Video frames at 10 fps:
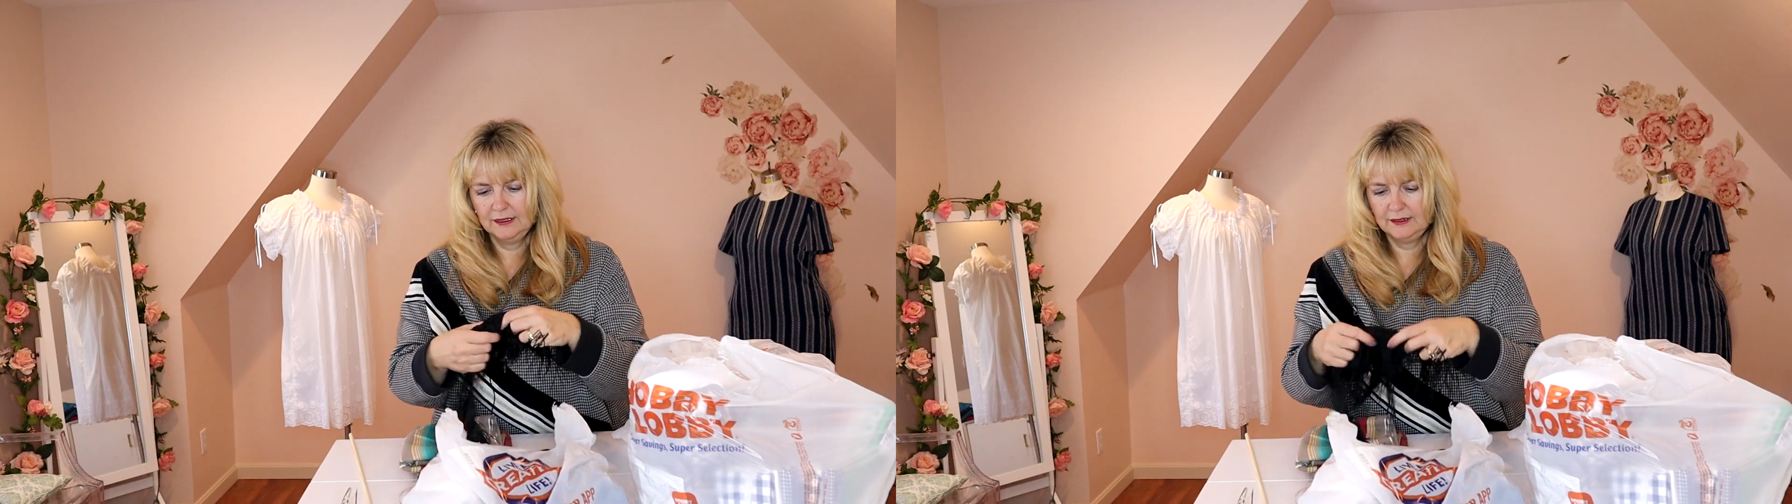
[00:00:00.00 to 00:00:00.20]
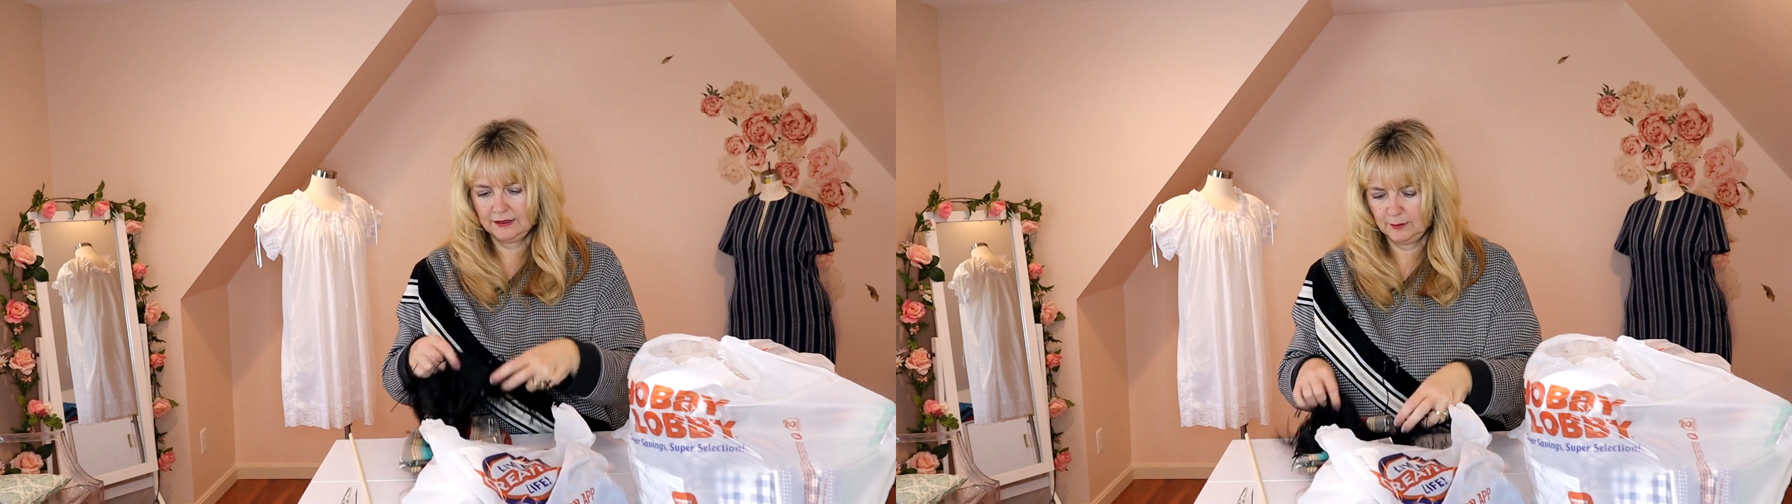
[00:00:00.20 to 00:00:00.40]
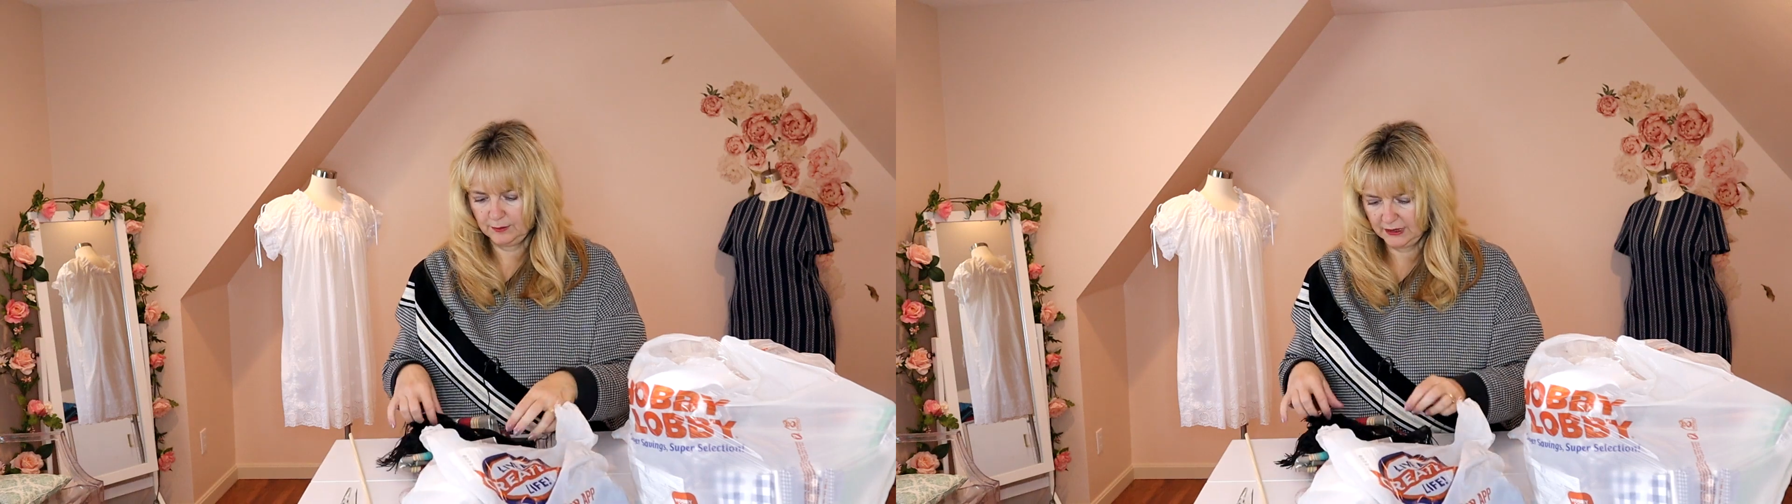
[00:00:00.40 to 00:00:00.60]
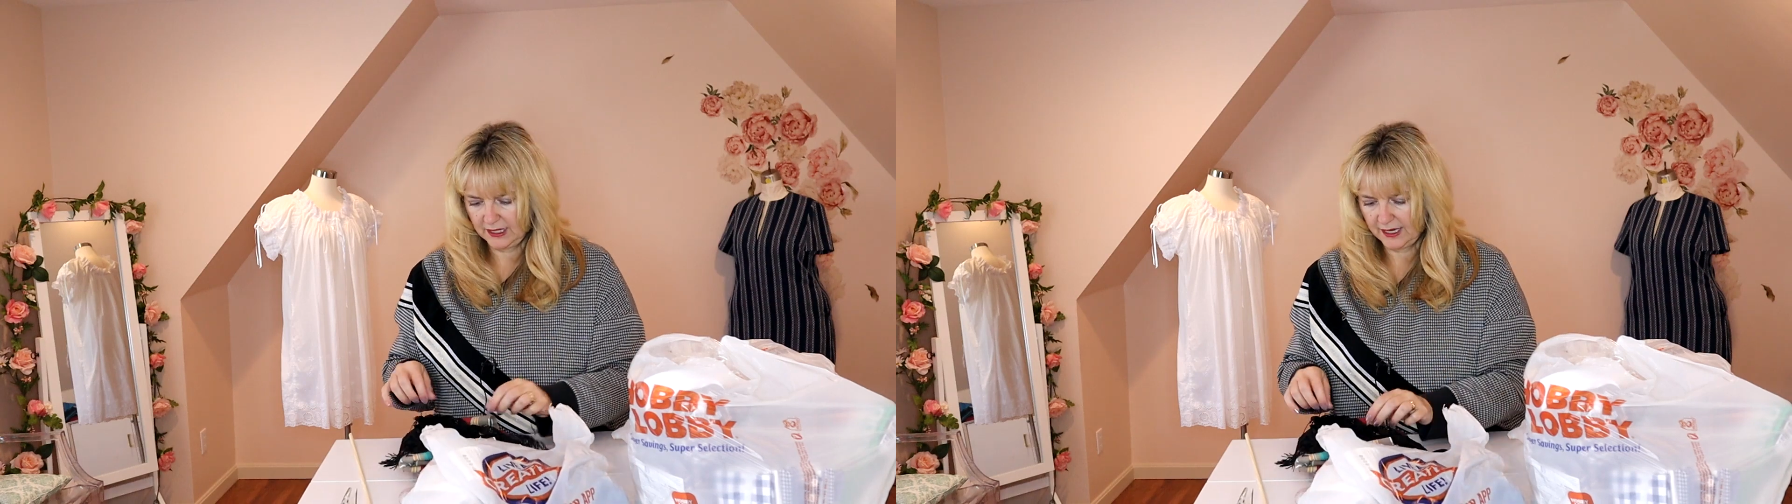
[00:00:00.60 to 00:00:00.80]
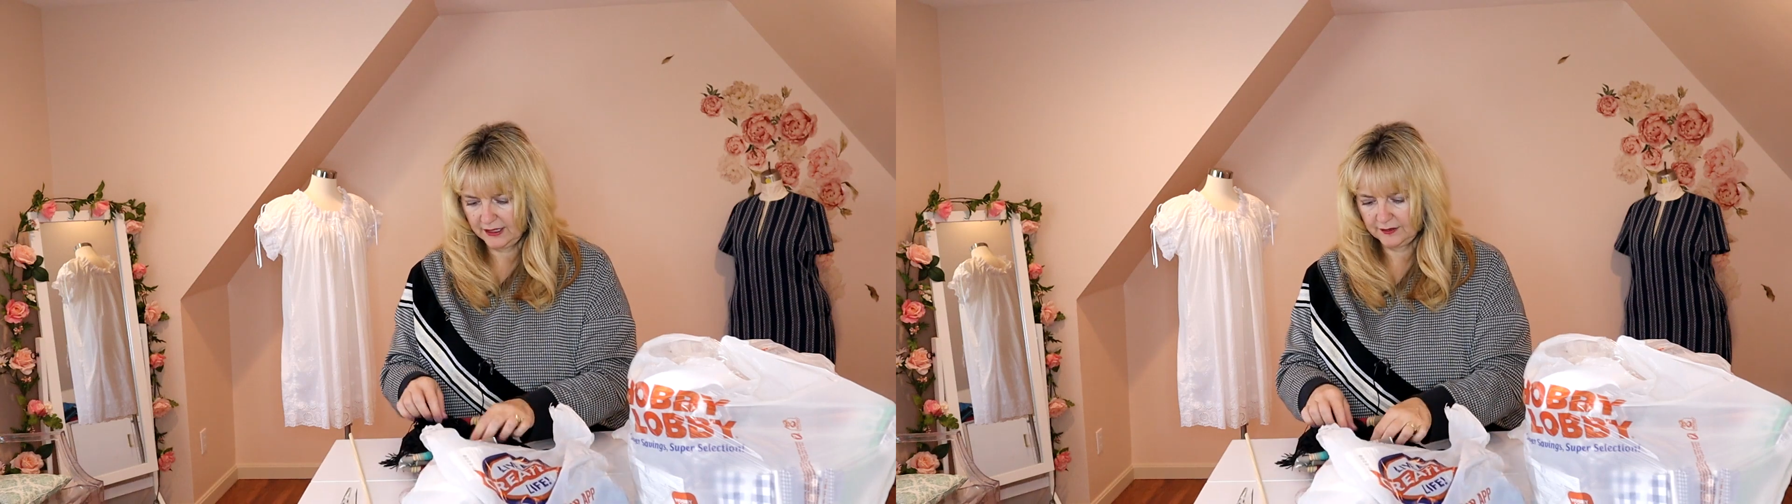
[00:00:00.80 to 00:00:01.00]
Some
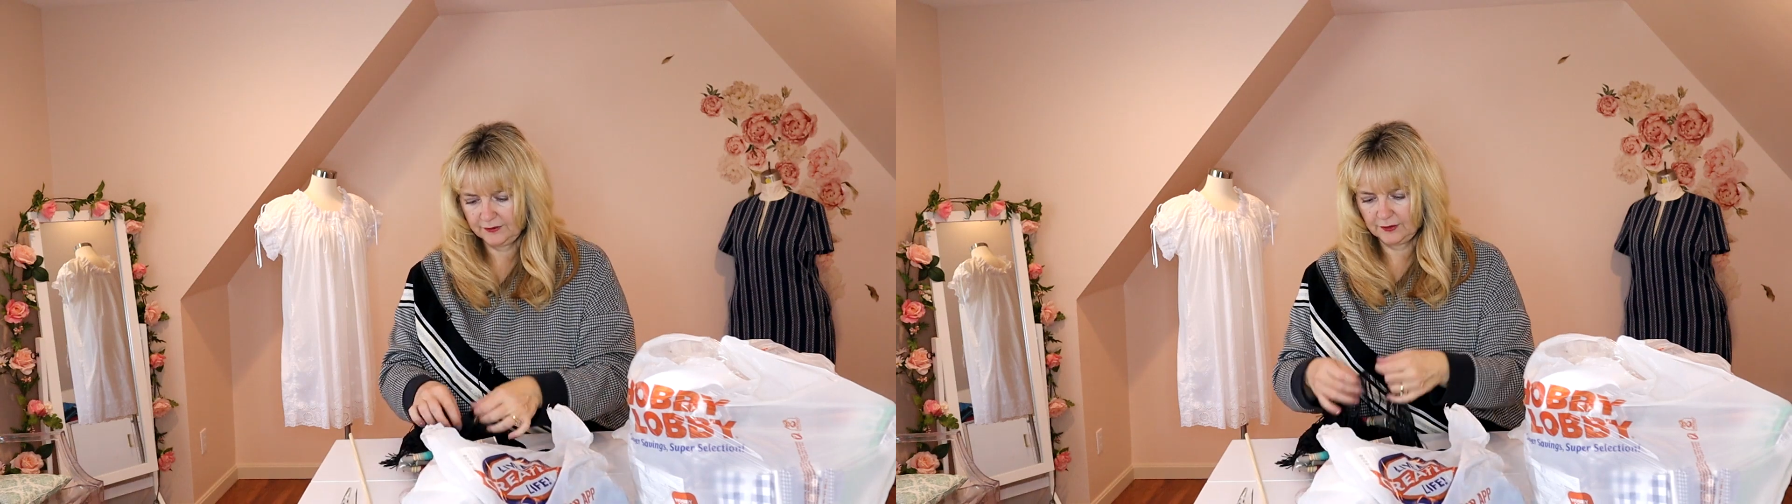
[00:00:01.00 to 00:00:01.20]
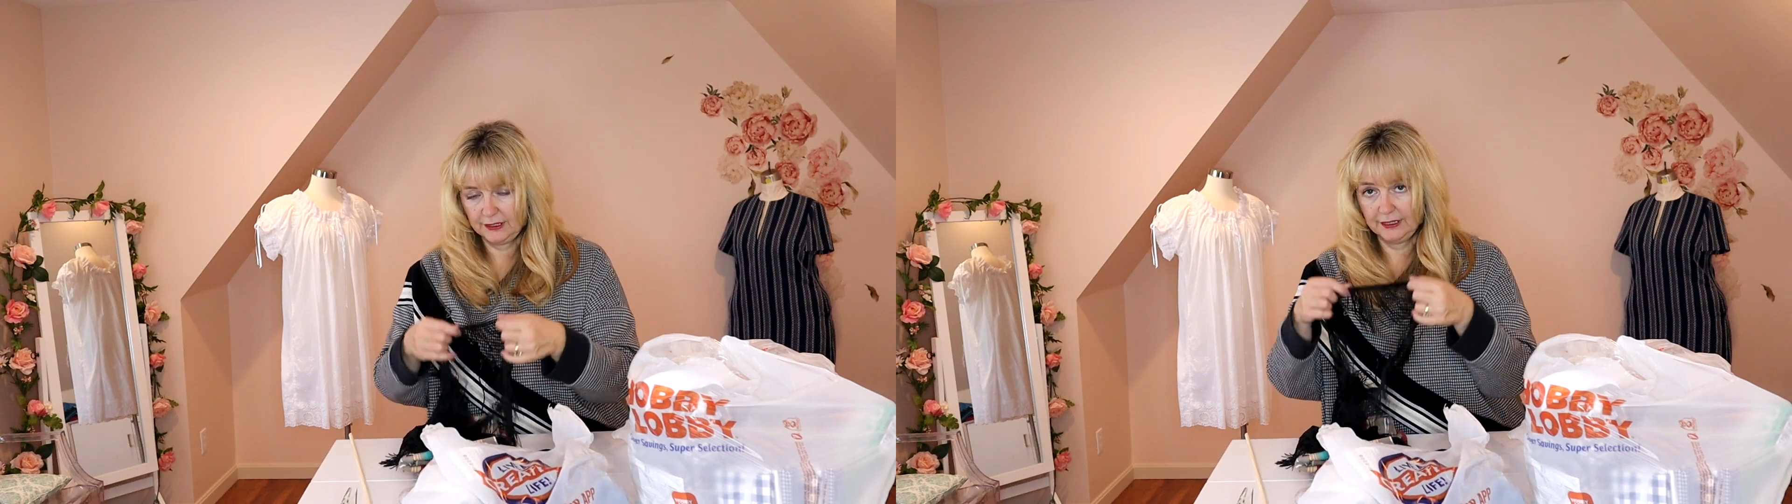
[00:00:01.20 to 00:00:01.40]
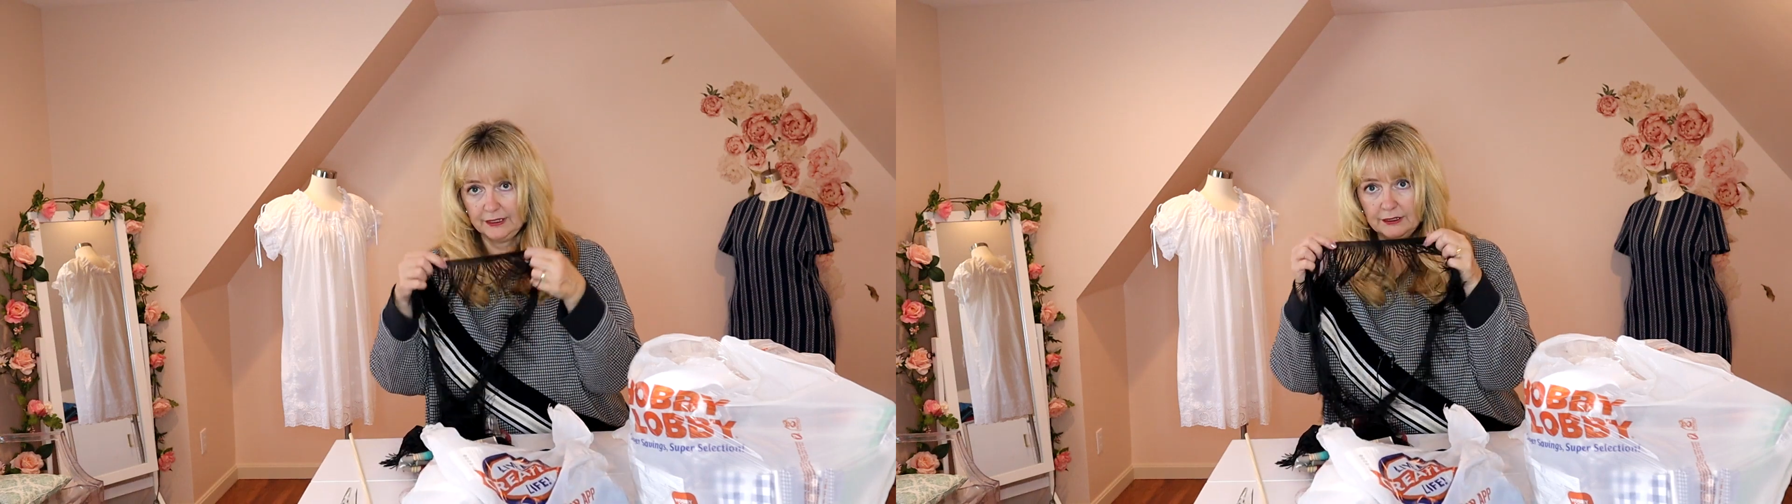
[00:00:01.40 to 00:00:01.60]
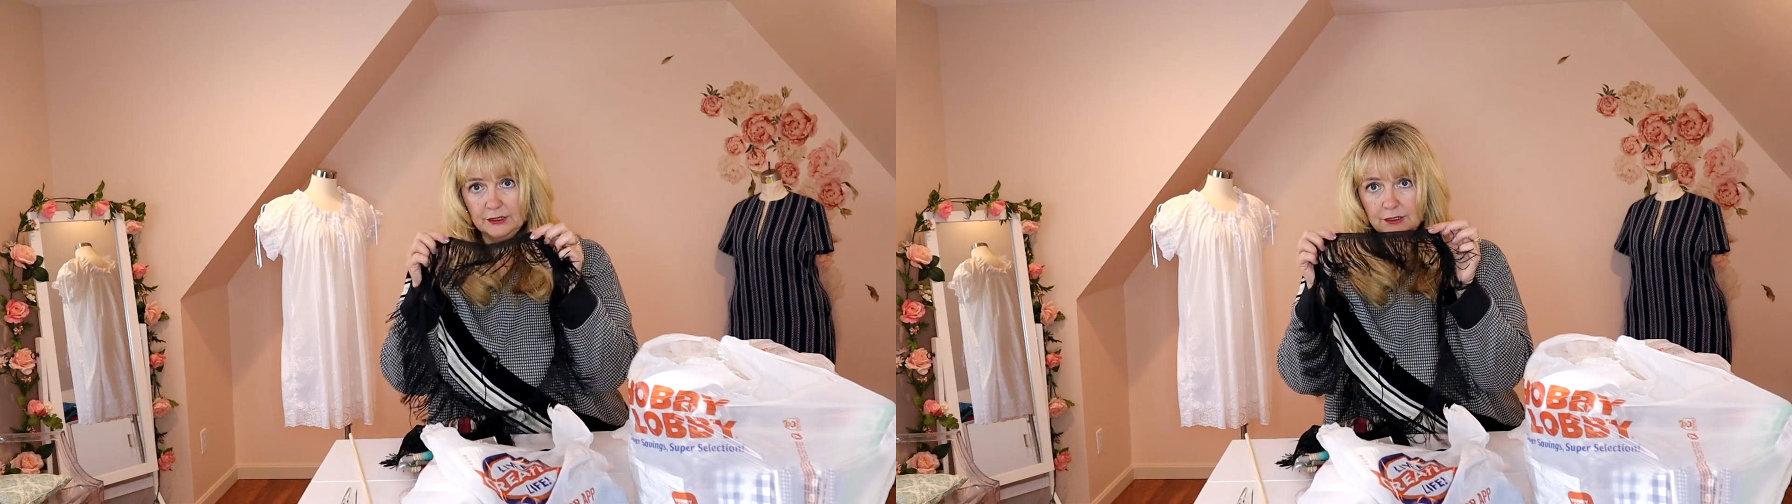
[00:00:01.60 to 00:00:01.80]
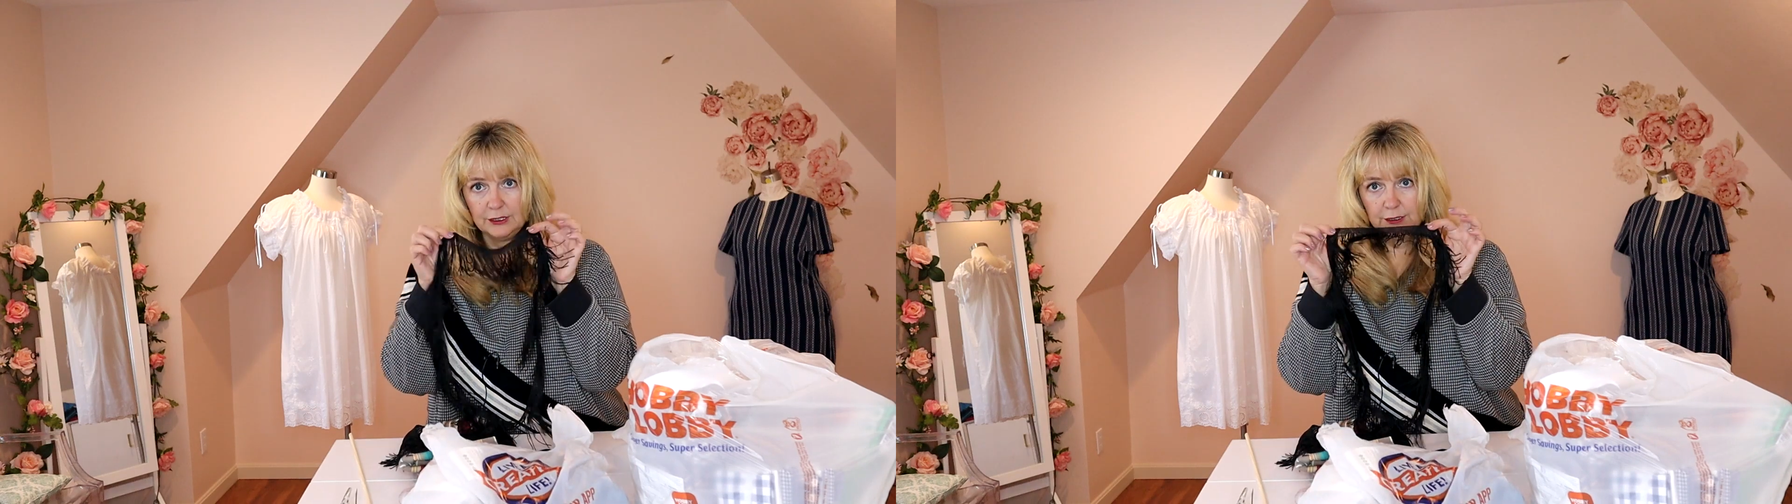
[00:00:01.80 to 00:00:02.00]
black
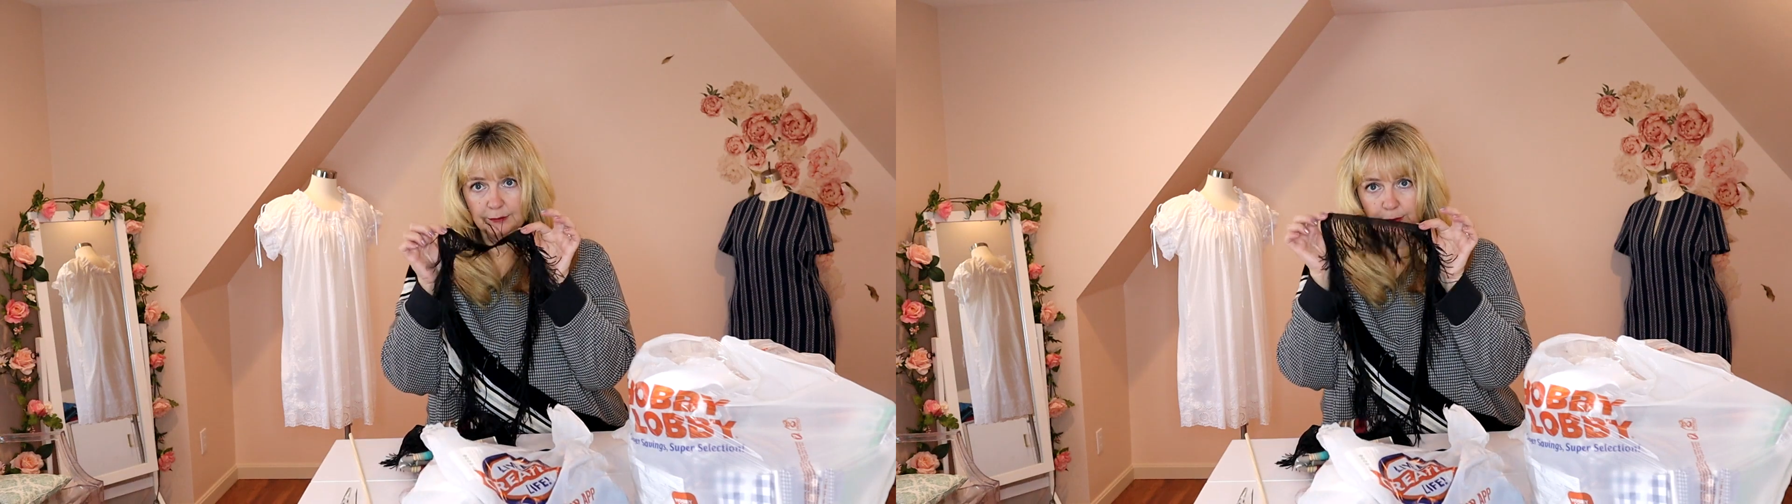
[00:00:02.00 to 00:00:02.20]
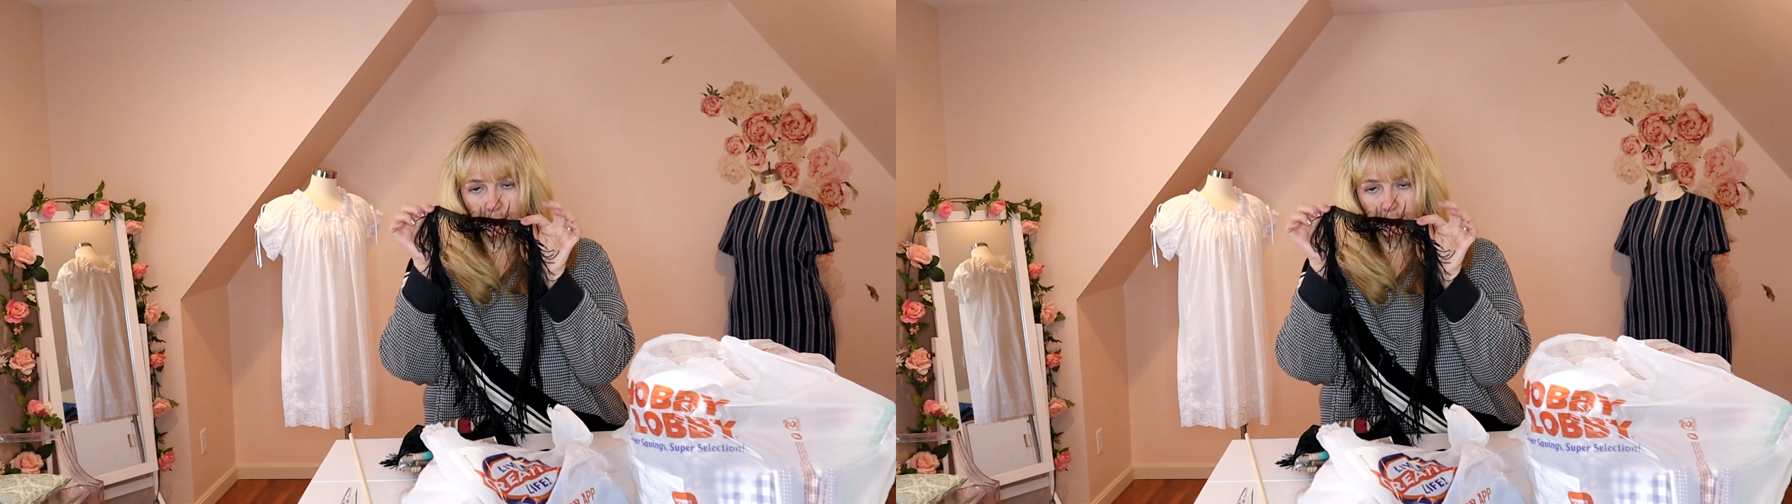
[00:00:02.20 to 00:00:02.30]
fringe.